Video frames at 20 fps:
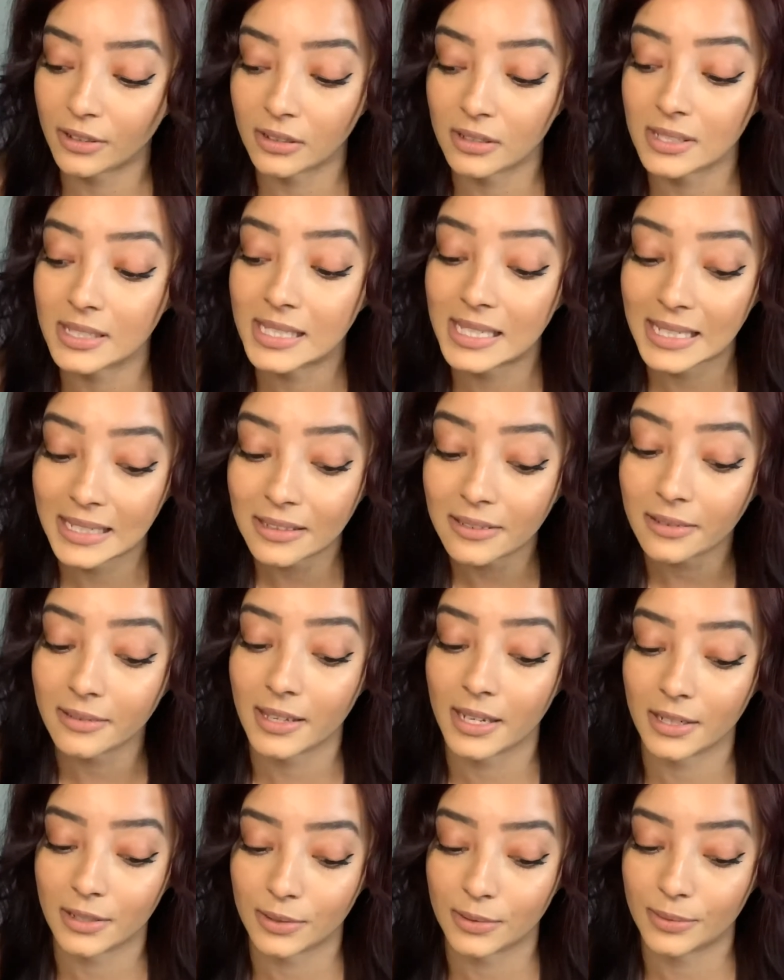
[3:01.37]
until
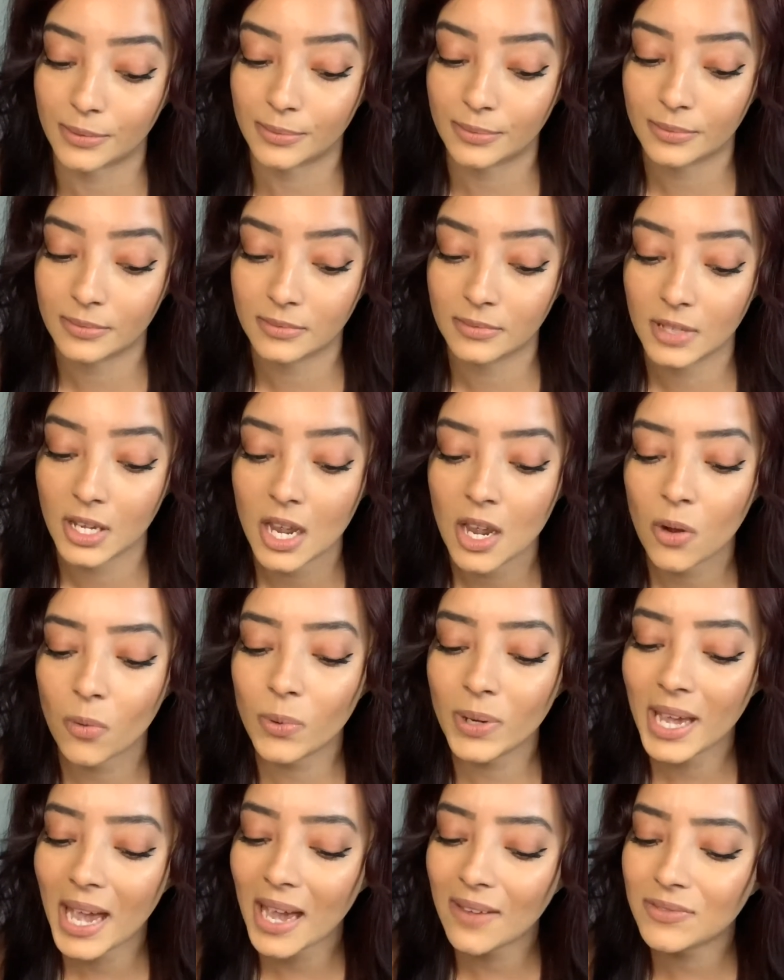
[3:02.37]
they do.
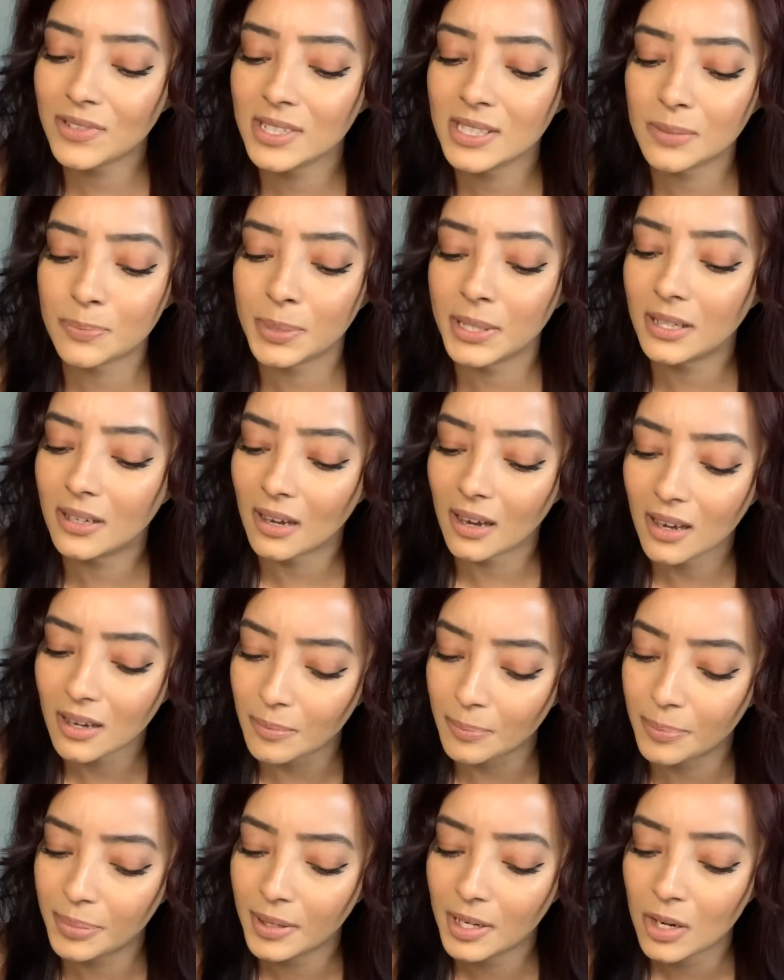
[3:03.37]
We have to speak
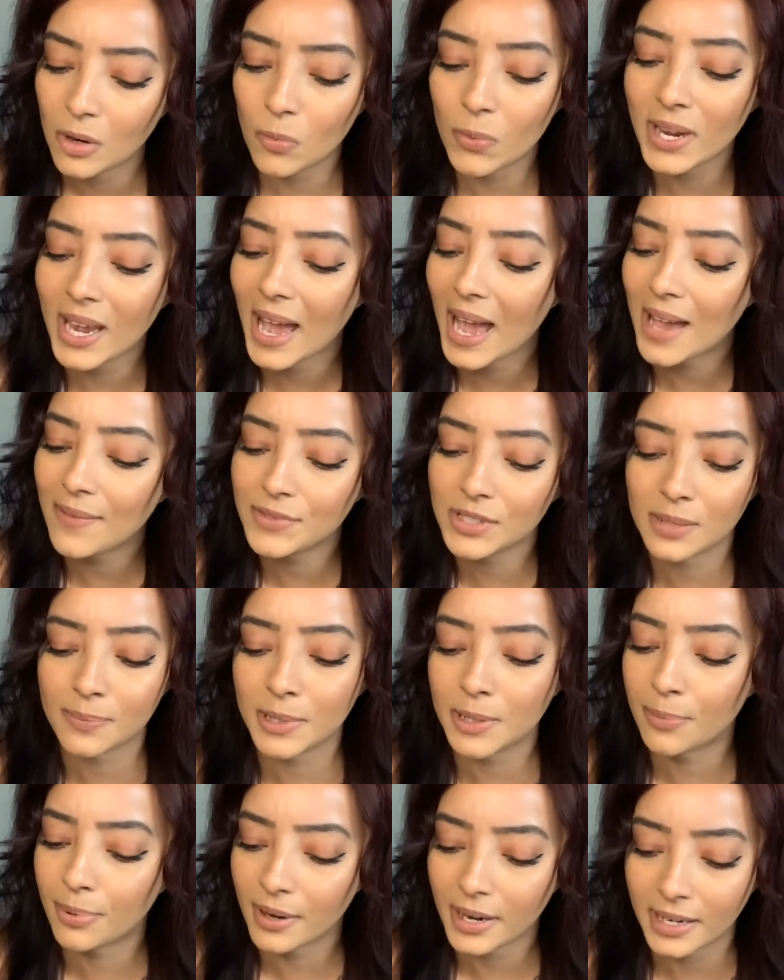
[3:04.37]
up. We have to
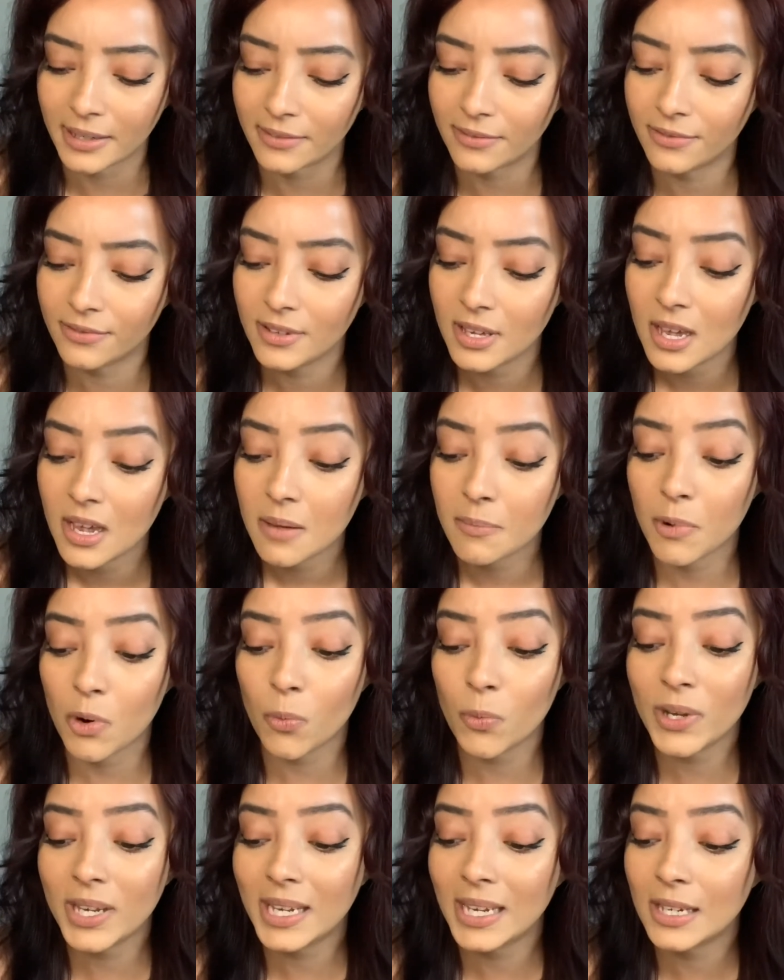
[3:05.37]
be brave, but
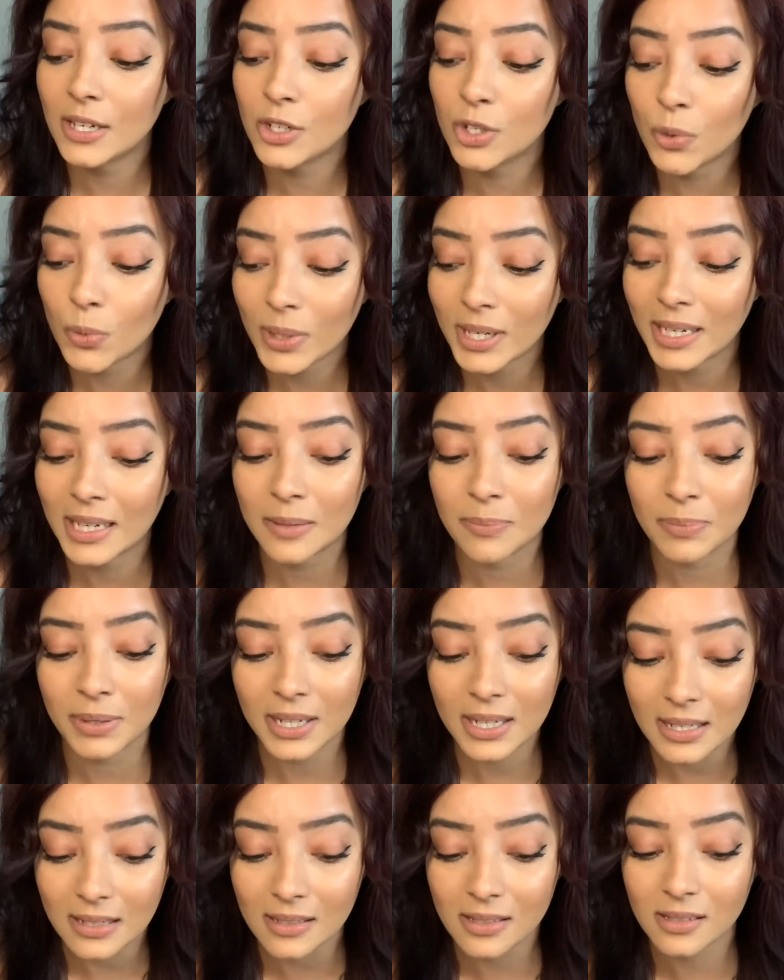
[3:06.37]
we can do it in
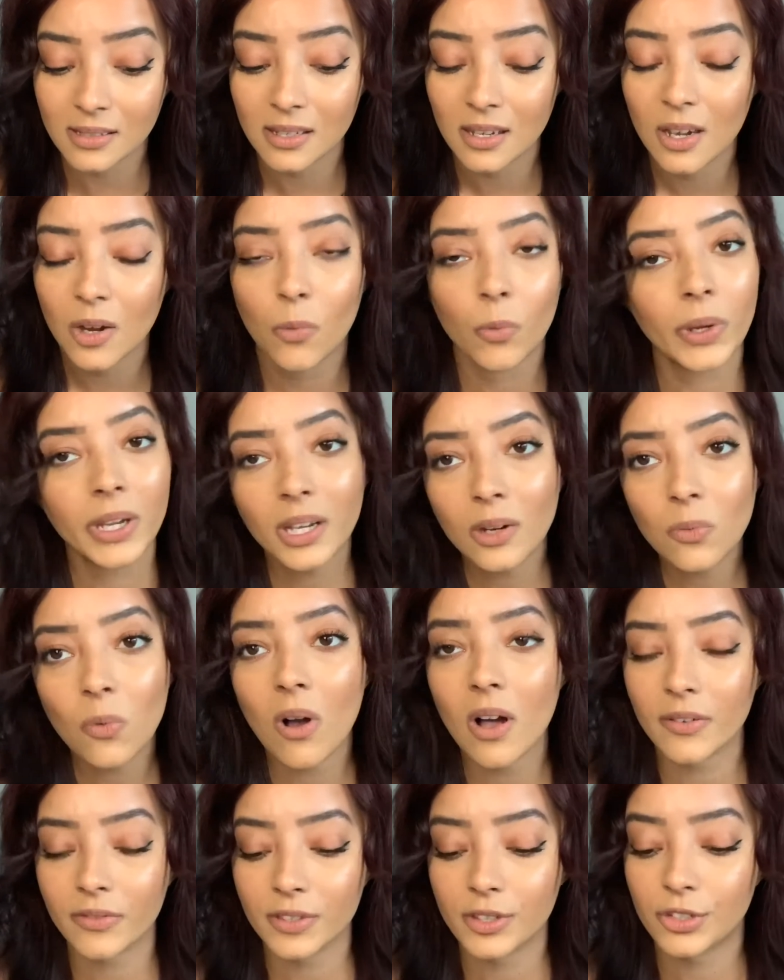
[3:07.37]
peace. We can
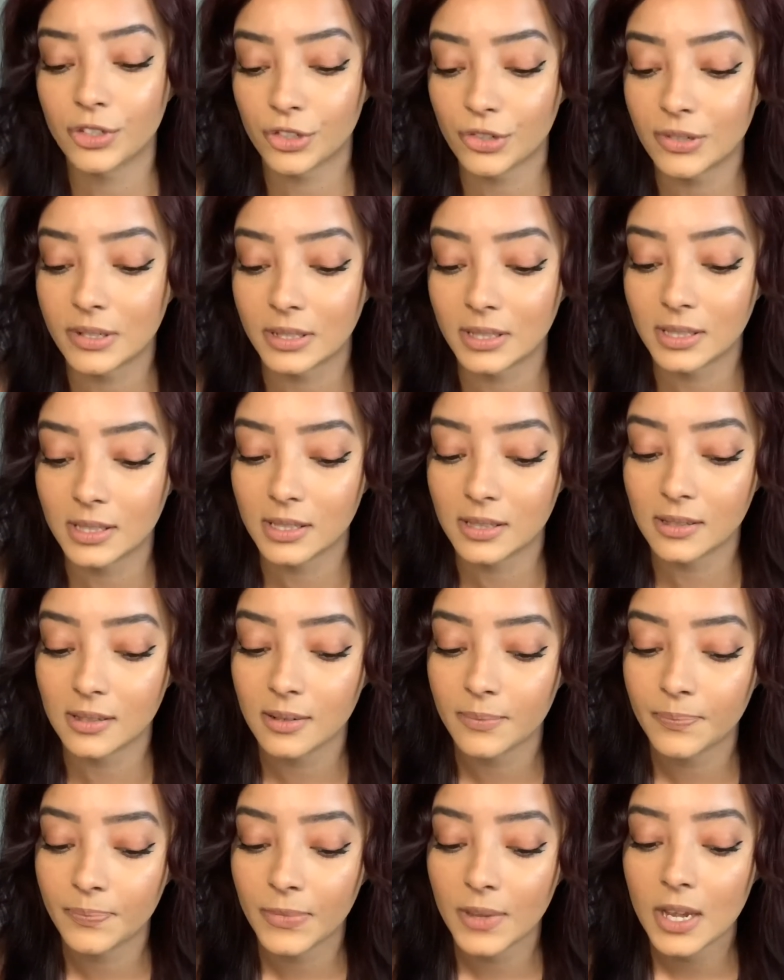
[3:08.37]
walk the streets.
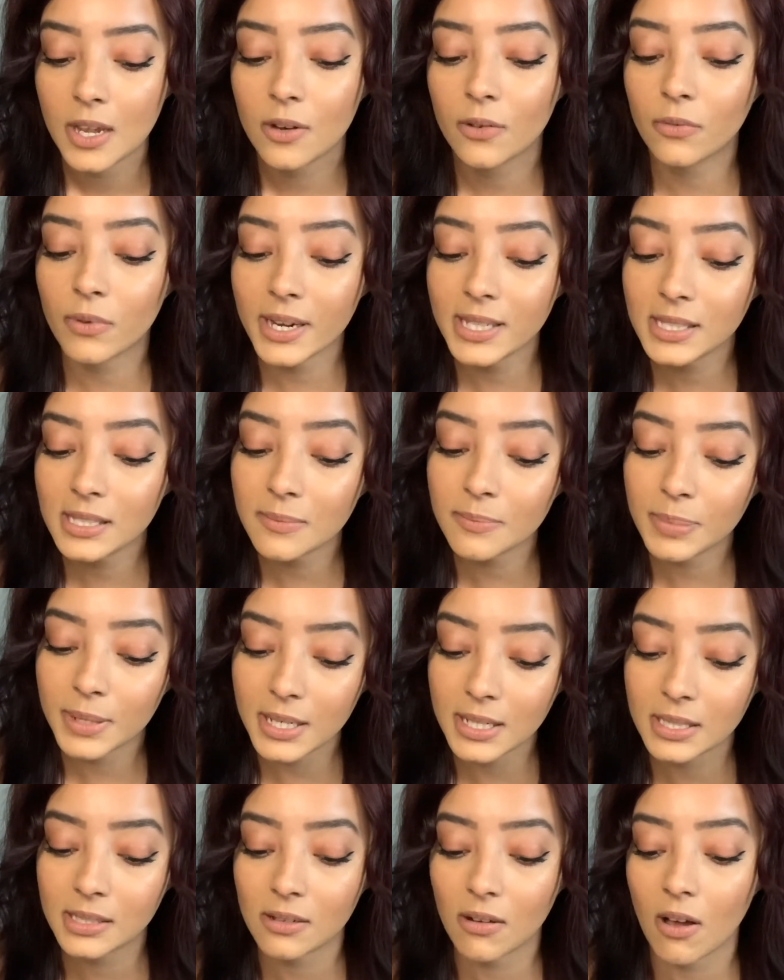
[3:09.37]
Rest in
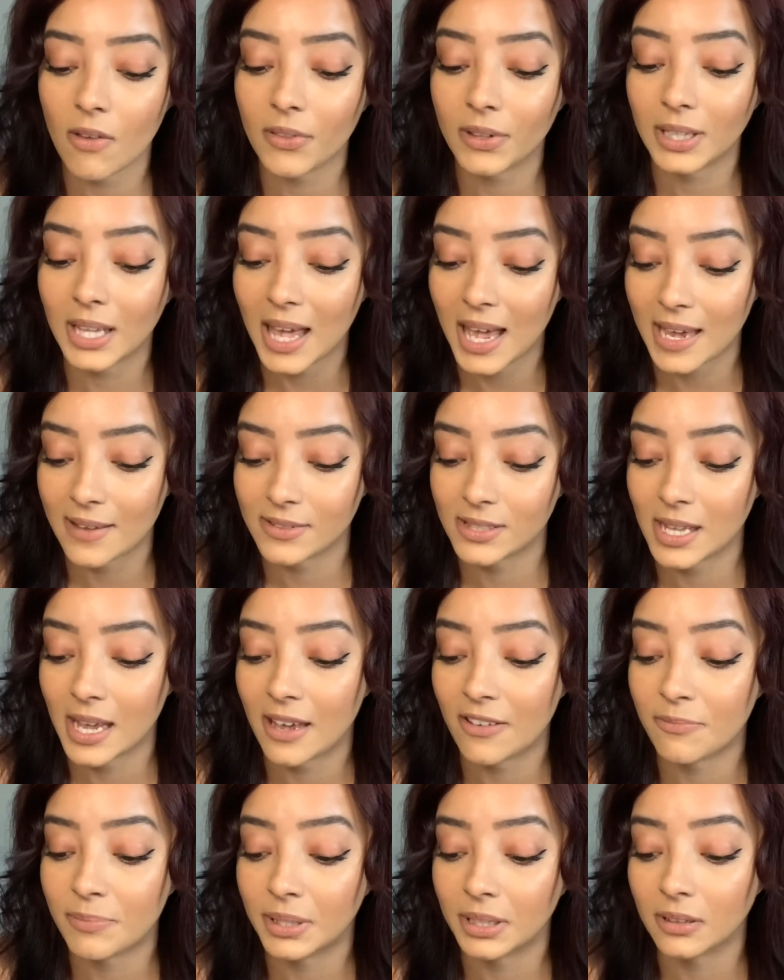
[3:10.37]
peace to all the lives that
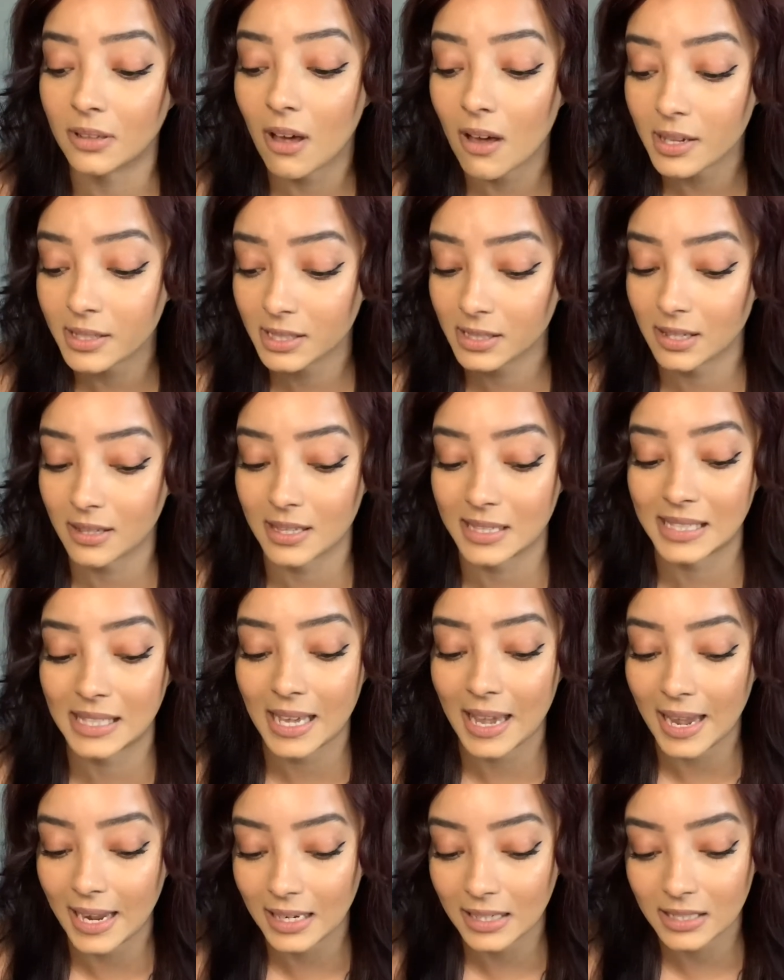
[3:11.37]
have been lost to this
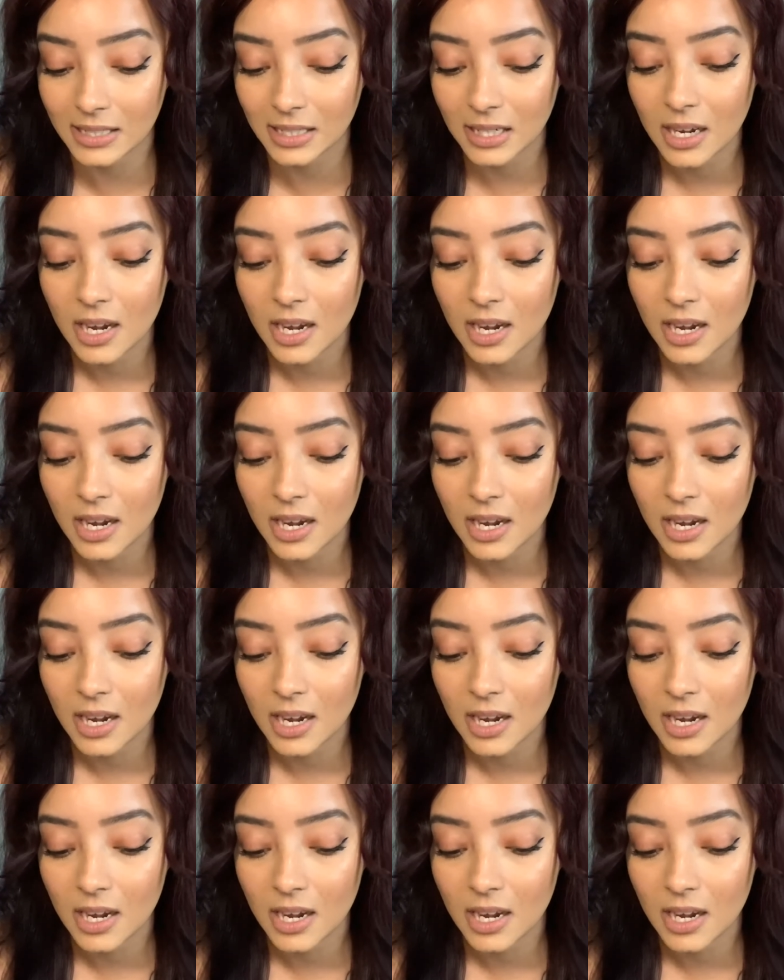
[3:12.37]
hate.